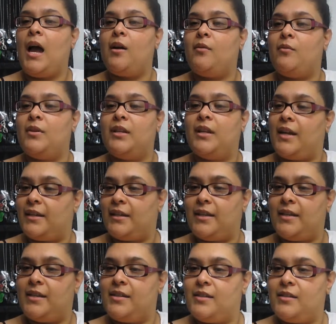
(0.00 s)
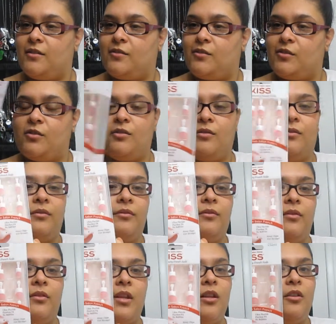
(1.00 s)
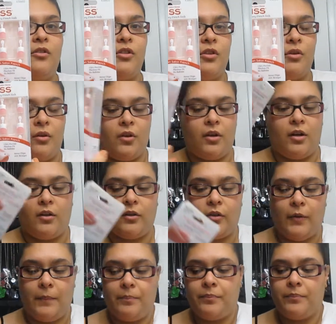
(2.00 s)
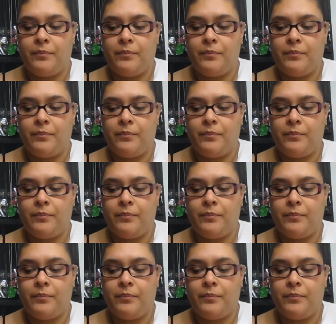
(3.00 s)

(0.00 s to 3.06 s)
I really like these. They look so good on you.